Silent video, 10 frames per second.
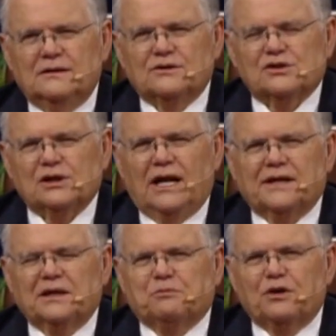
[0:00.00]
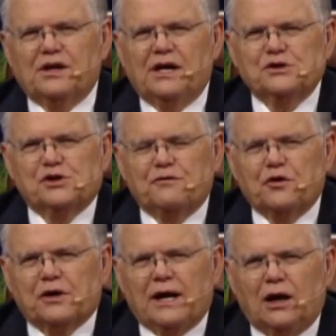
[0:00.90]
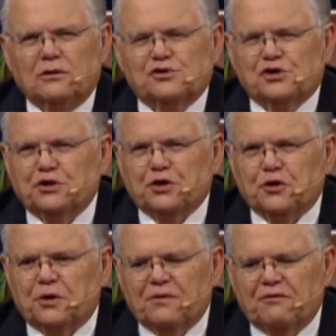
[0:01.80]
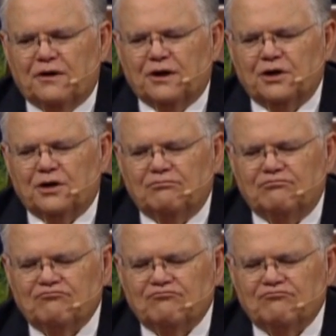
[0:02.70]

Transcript: Slide up to the edge of your couch and turn up the volume.